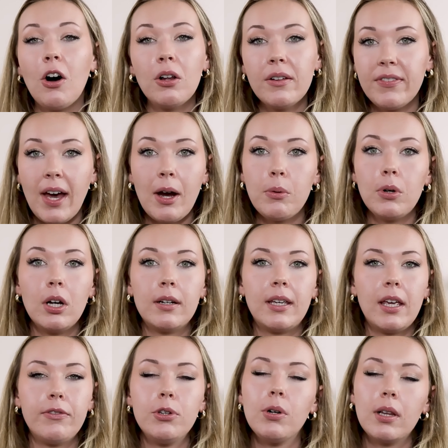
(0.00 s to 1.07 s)
All of that will
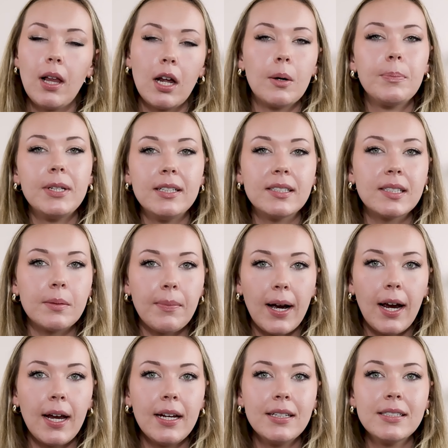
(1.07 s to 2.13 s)
give you a lot of peace of
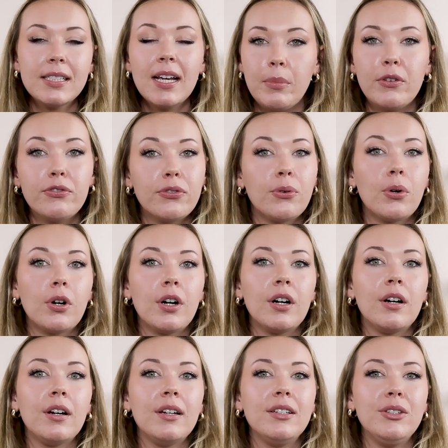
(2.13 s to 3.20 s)
mind
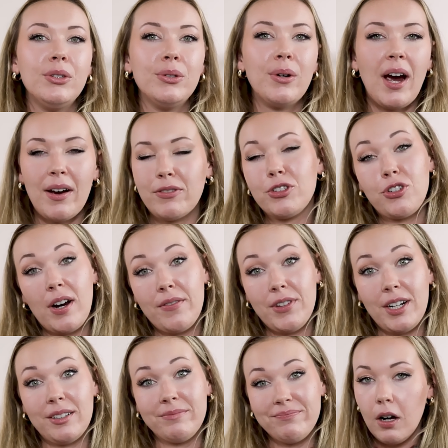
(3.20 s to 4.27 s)
before you have to drive there.